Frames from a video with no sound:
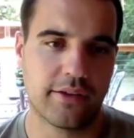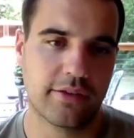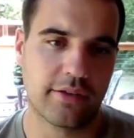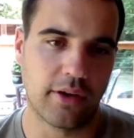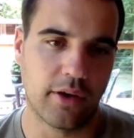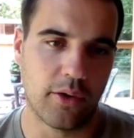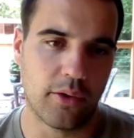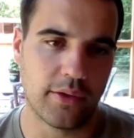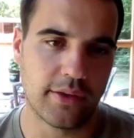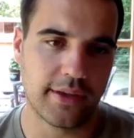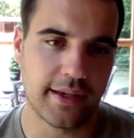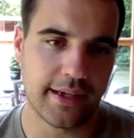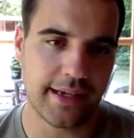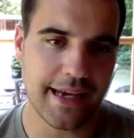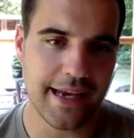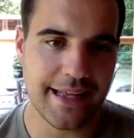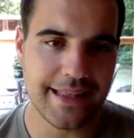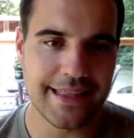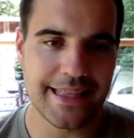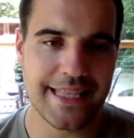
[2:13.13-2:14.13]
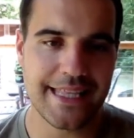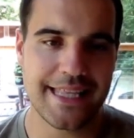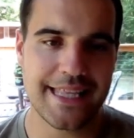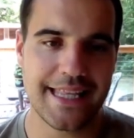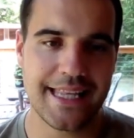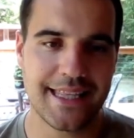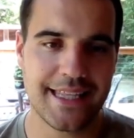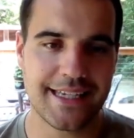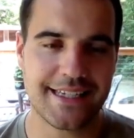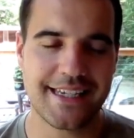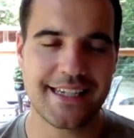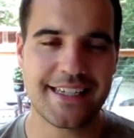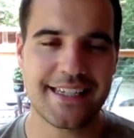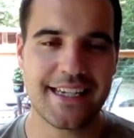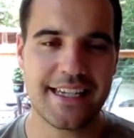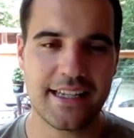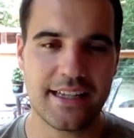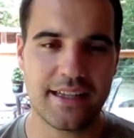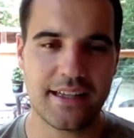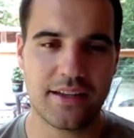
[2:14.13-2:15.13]
So again, this
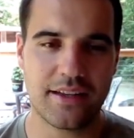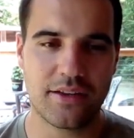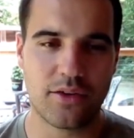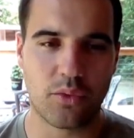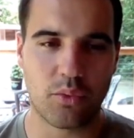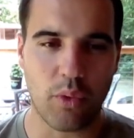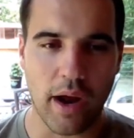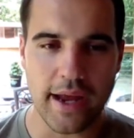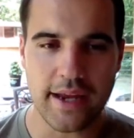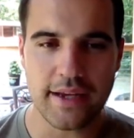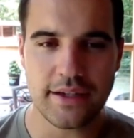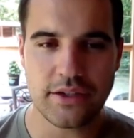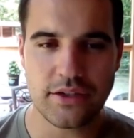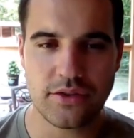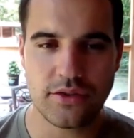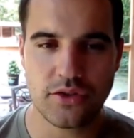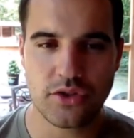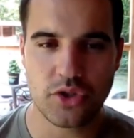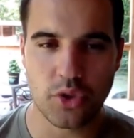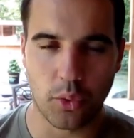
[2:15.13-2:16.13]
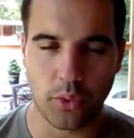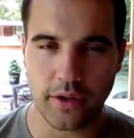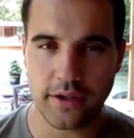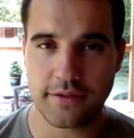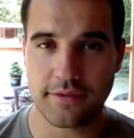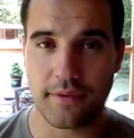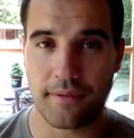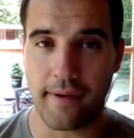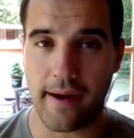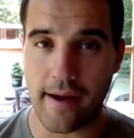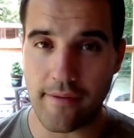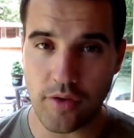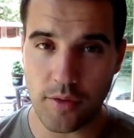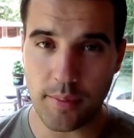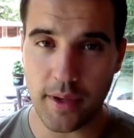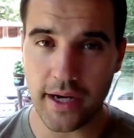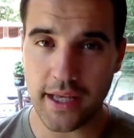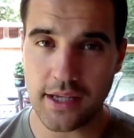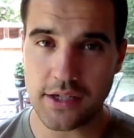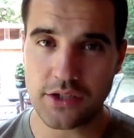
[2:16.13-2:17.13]
isn't the right choice for everybody.